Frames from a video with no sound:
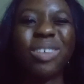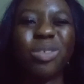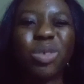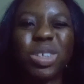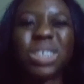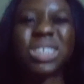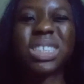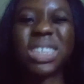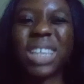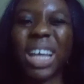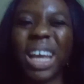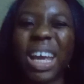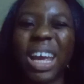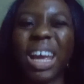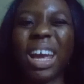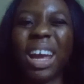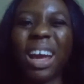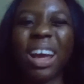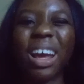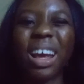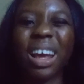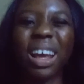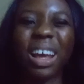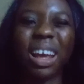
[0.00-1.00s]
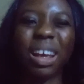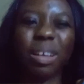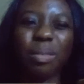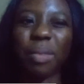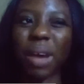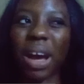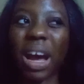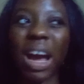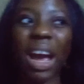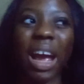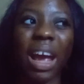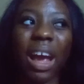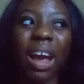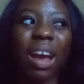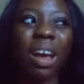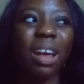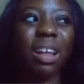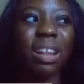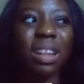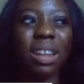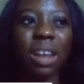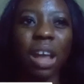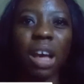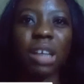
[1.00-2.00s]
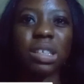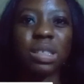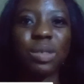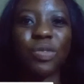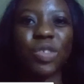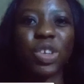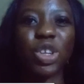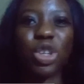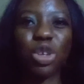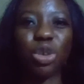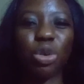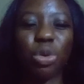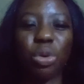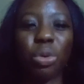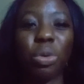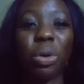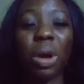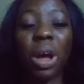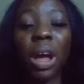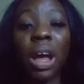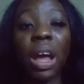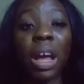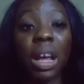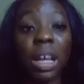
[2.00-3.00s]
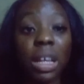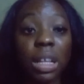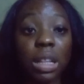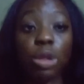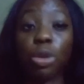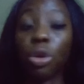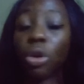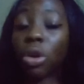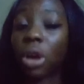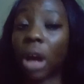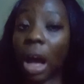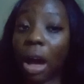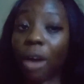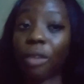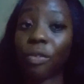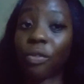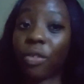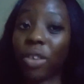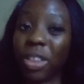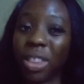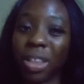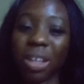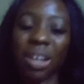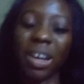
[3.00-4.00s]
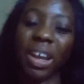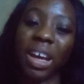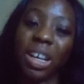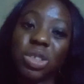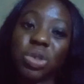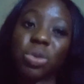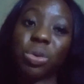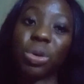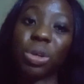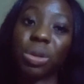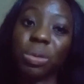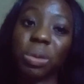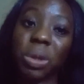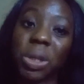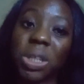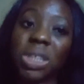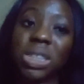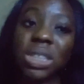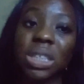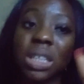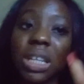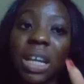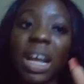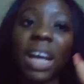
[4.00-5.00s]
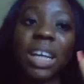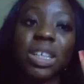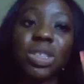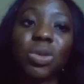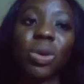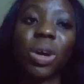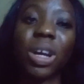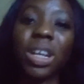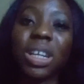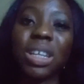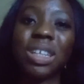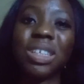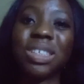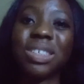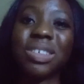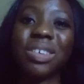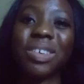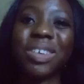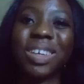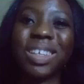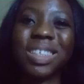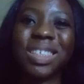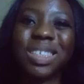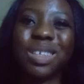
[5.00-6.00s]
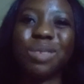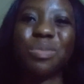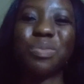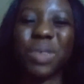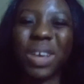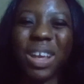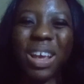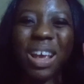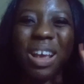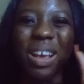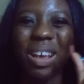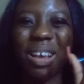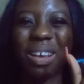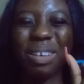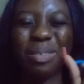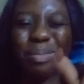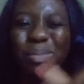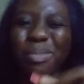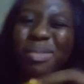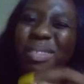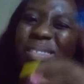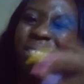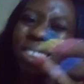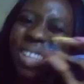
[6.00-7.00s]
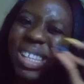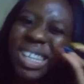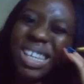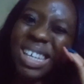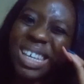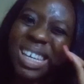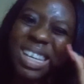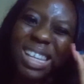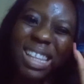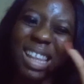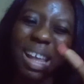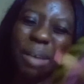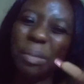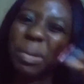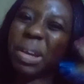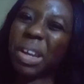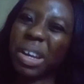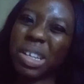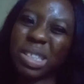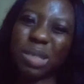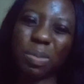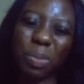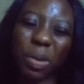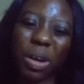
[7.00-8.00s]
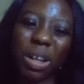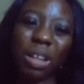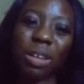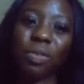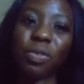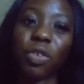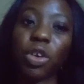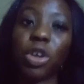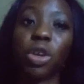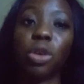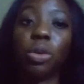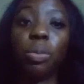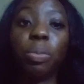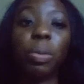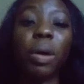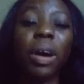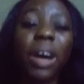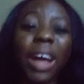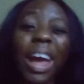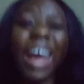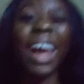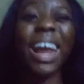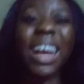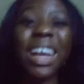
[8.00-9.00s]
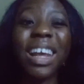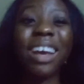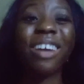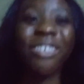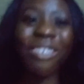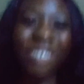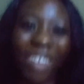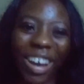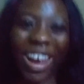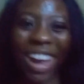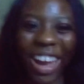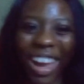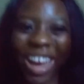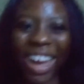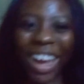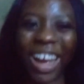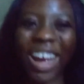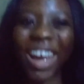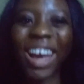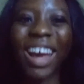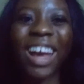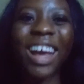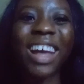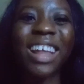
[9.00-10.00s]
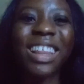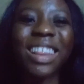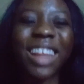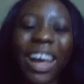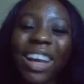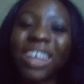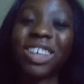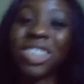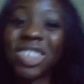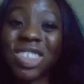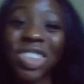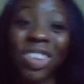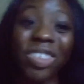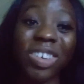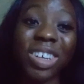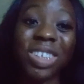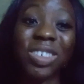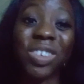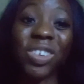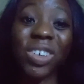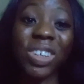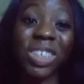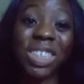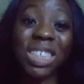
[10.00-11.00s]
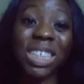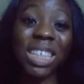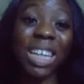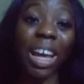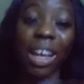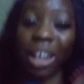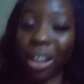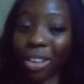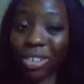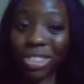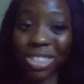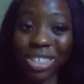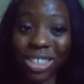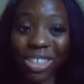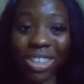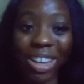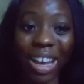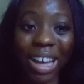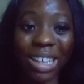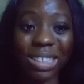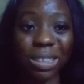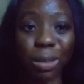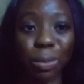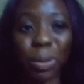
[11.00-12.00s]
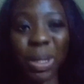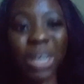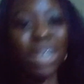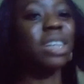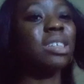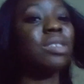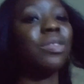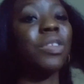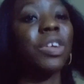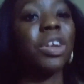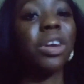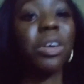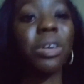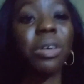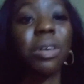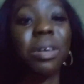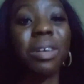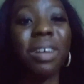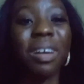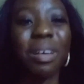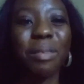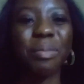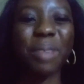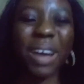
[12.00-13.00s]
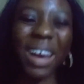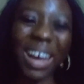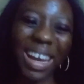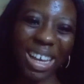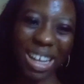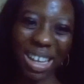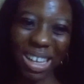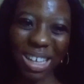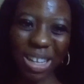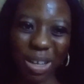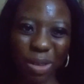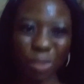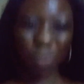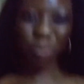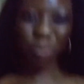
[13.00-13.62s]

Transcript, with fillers: we'll see in my next video. Look out for the next one, because the next one is going to be, let me not spoil it for you, but anyway, thank you so much for watching, and I'll see you guys on my next video. Bye.